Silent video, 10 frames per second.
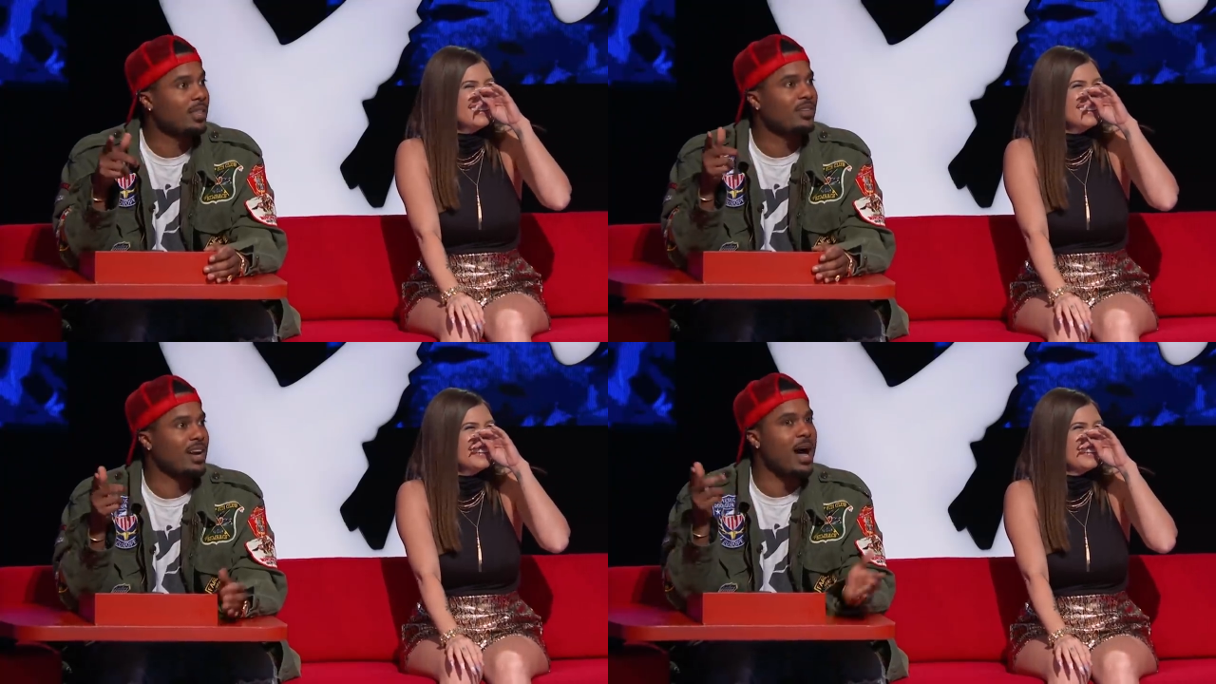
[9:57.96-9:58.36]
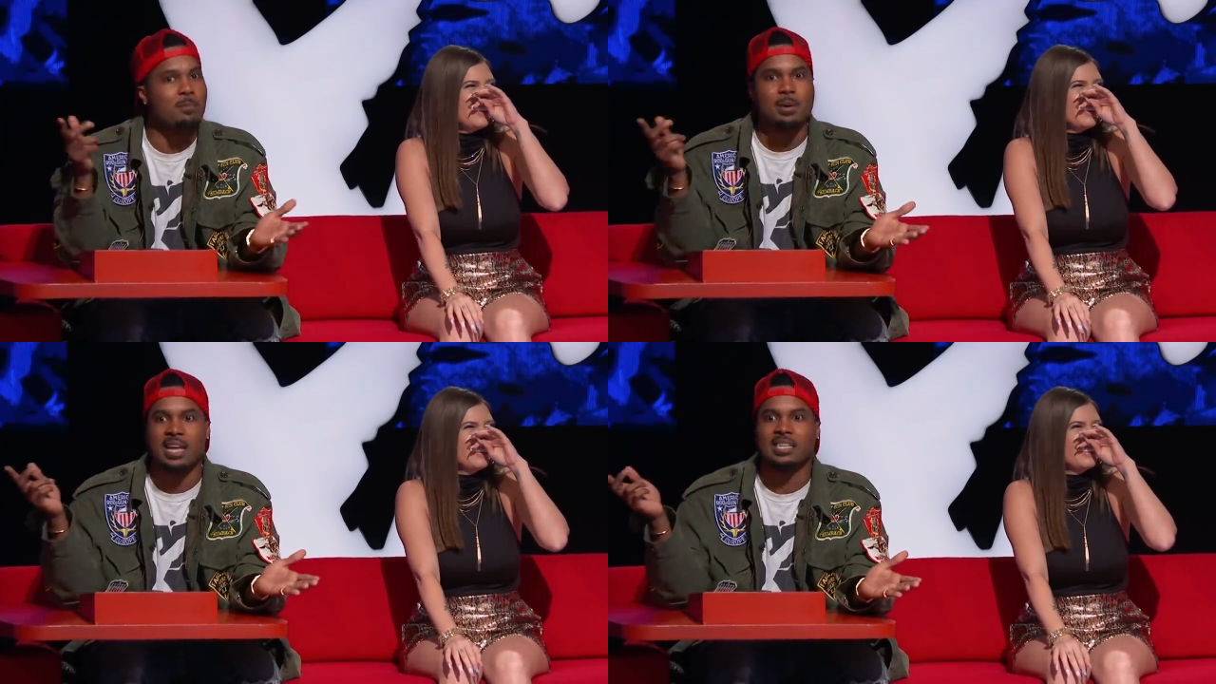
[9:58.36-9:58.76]
Speaker 1: No,
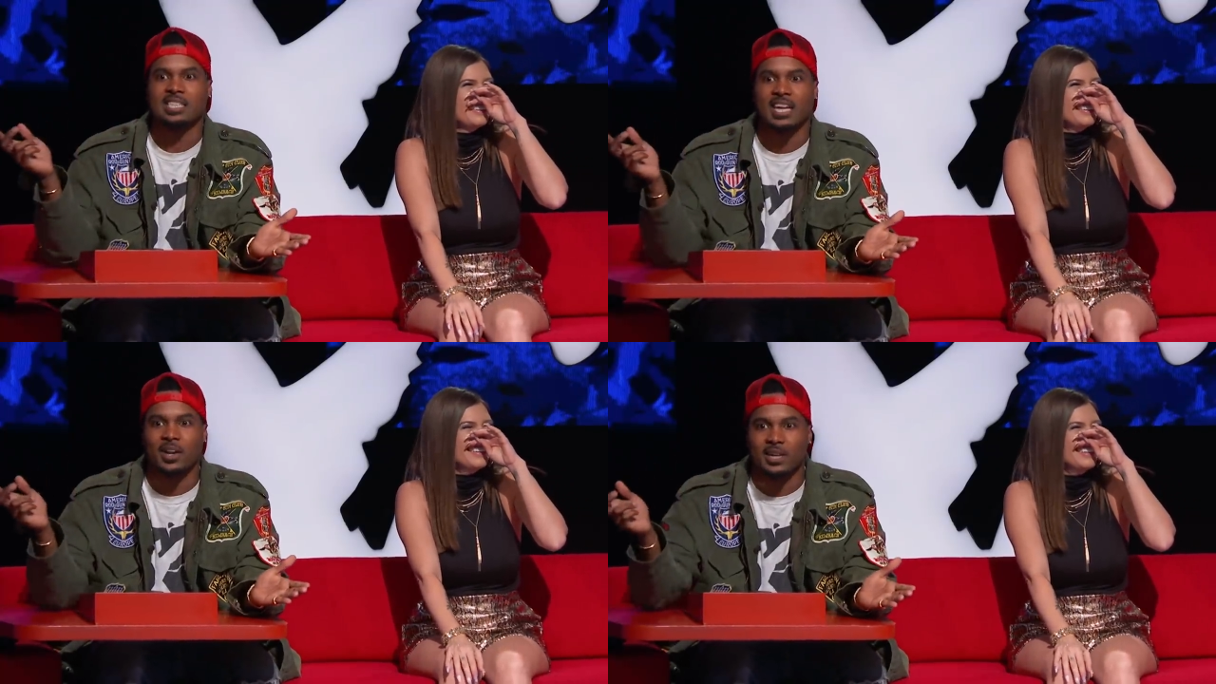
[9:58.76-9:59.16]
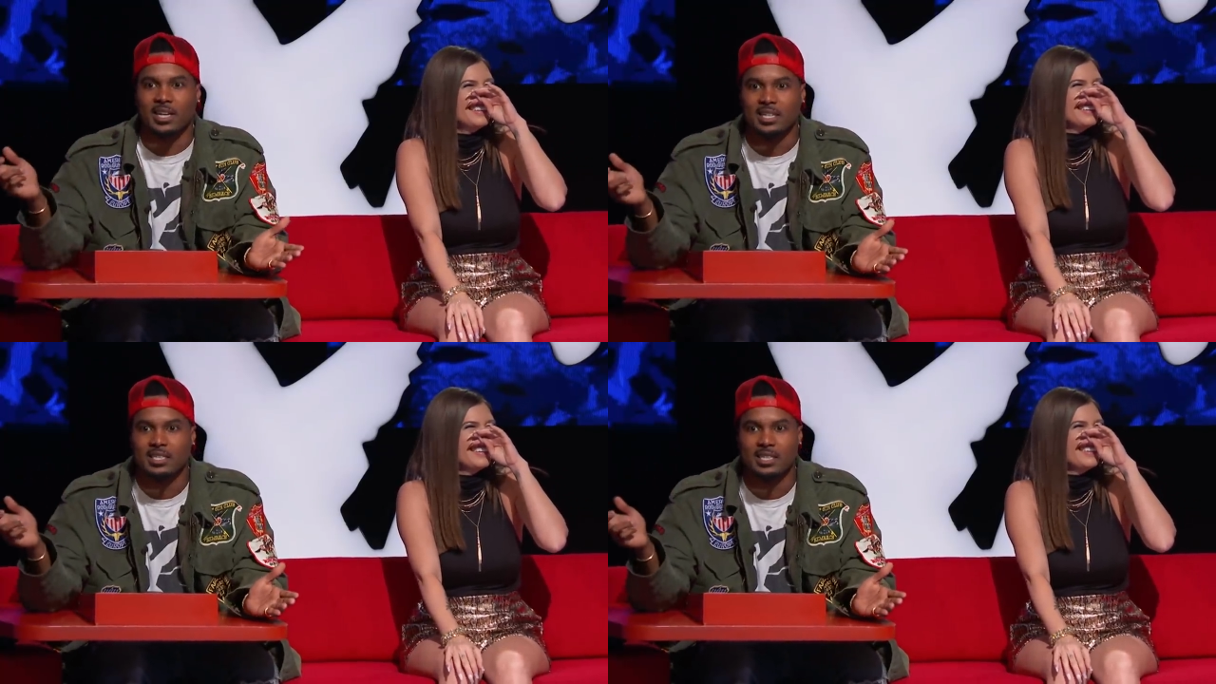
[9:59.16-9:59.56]
being
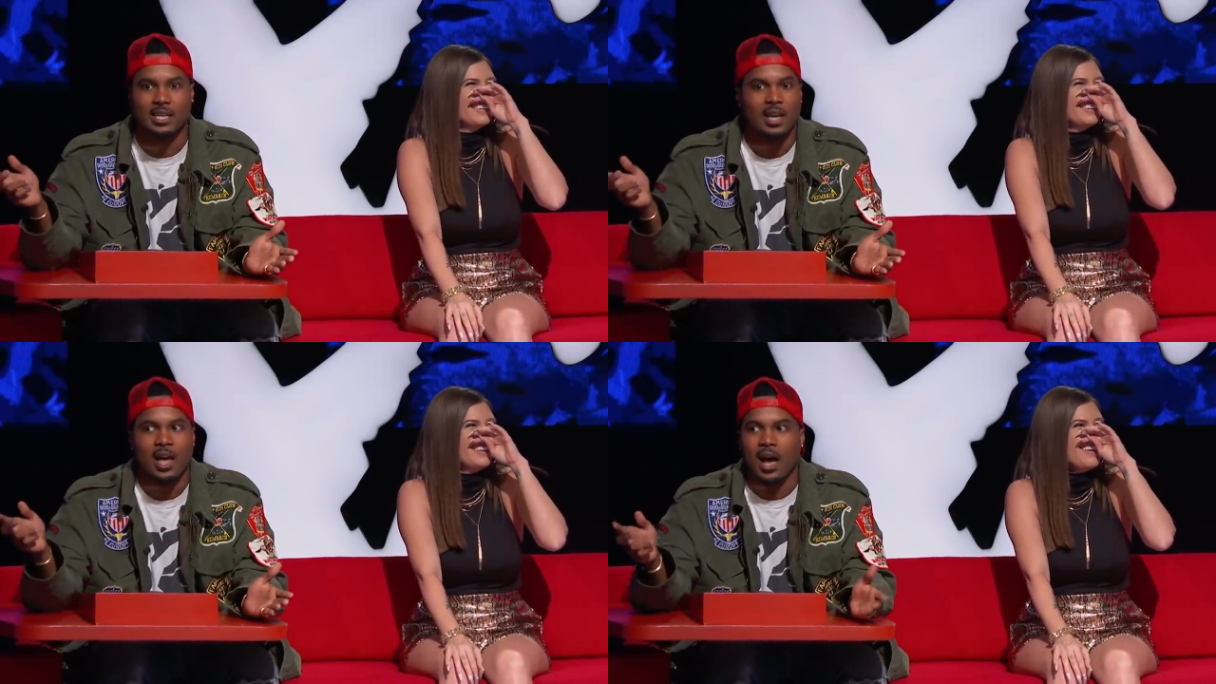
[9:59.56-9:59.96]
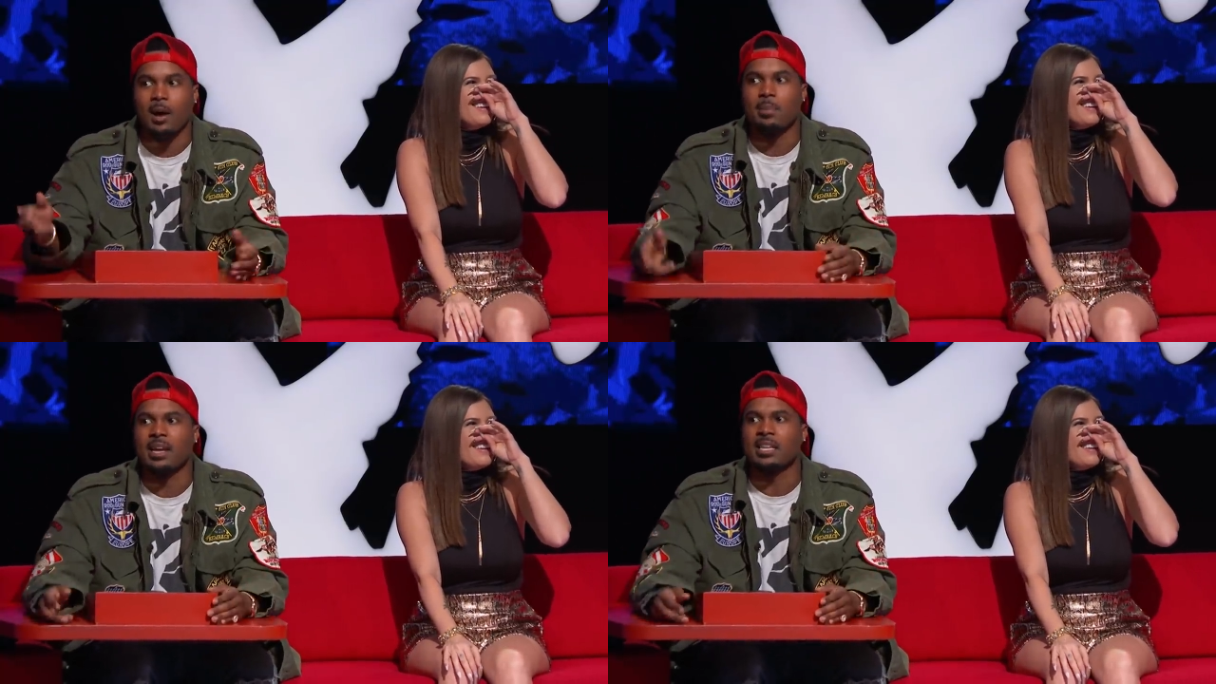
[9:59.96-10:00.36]
serious.
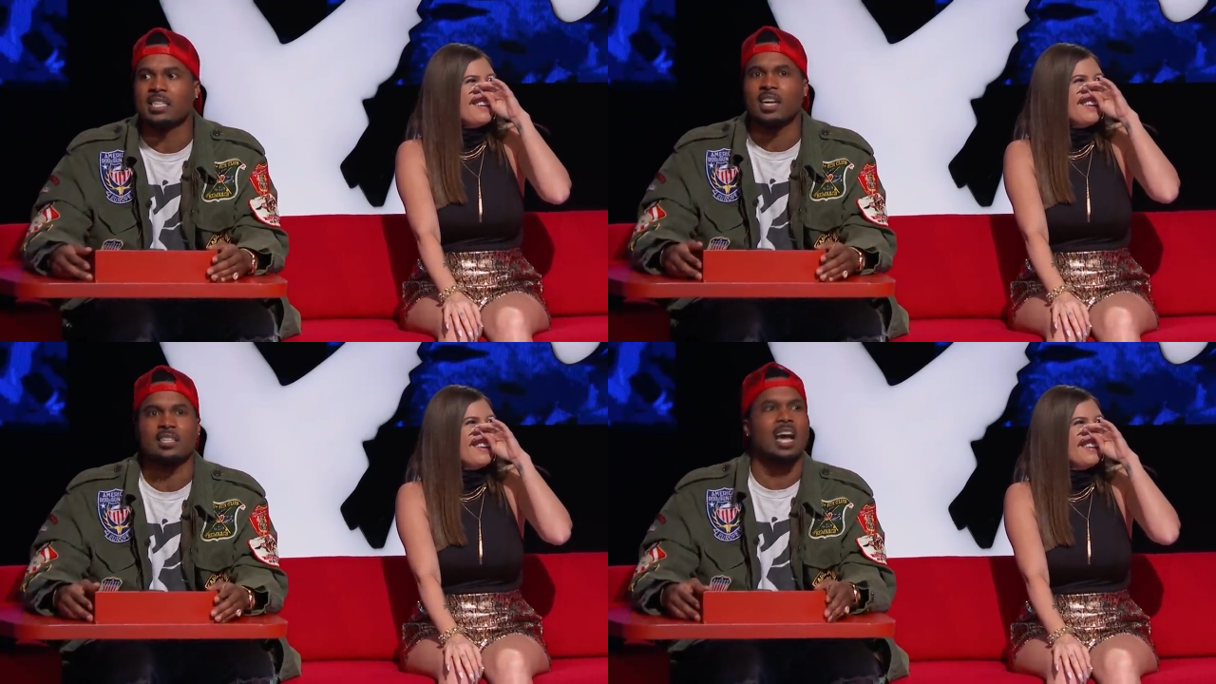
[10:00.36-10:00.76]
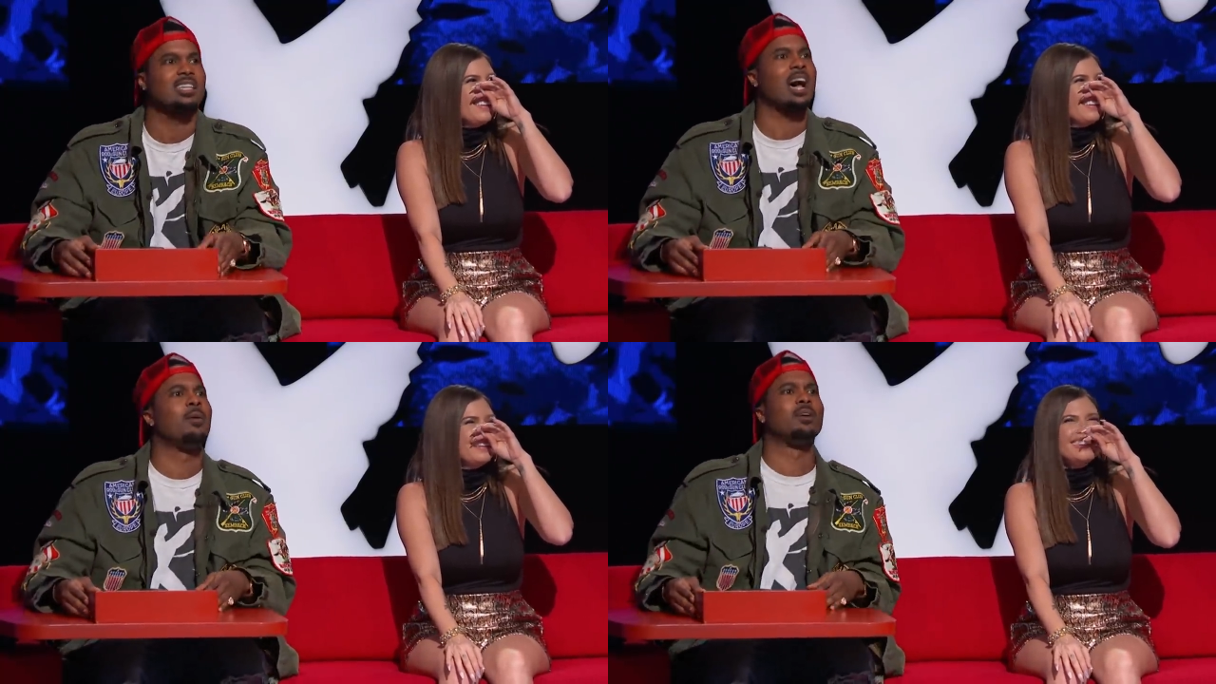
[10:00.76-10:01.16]

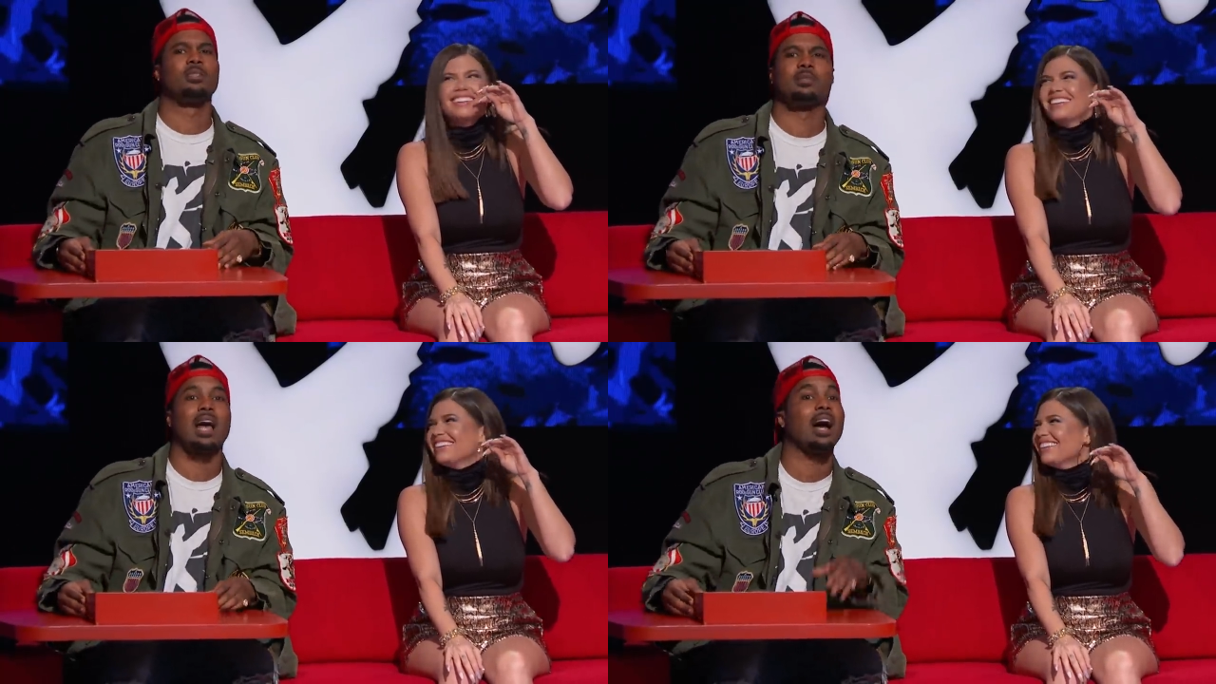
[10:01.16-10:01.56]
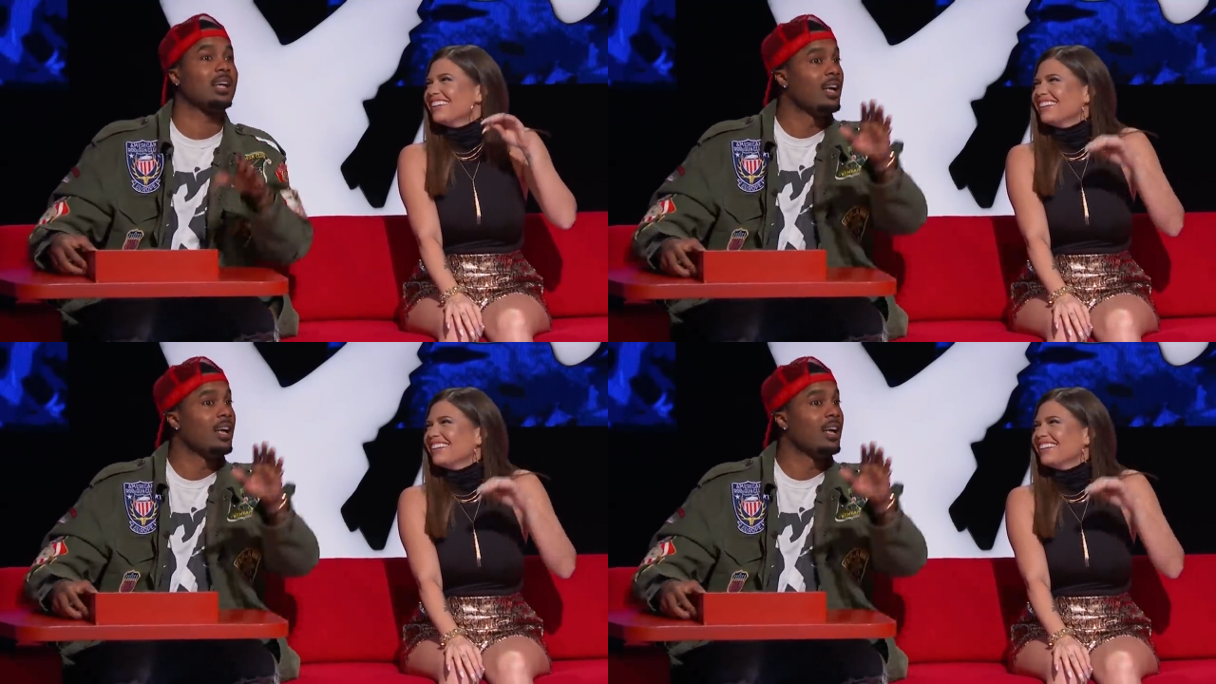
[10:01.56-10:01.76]
Oh, man.